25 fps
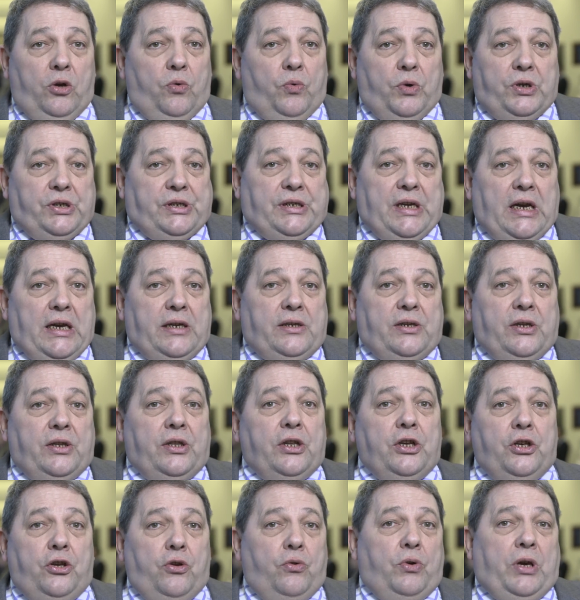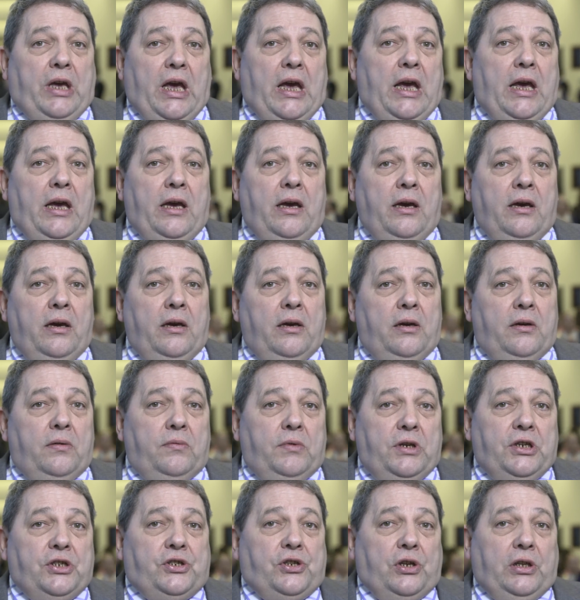which said that the UK
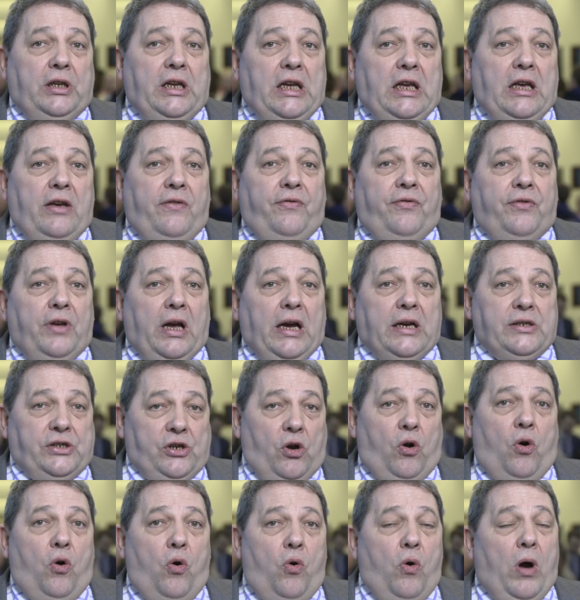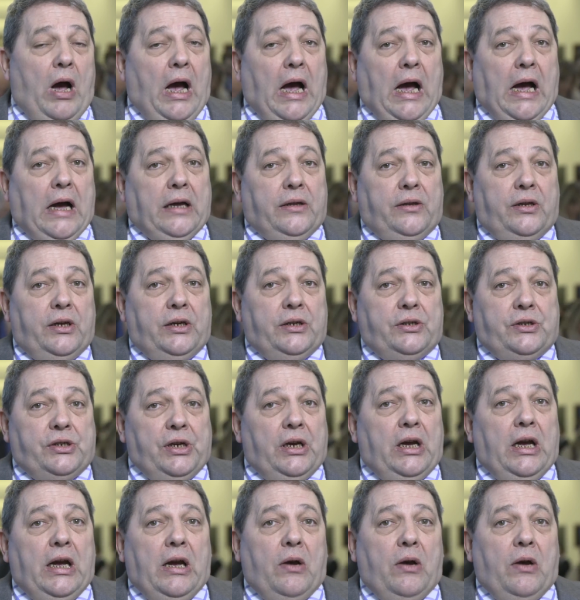needs to leave as a whole and that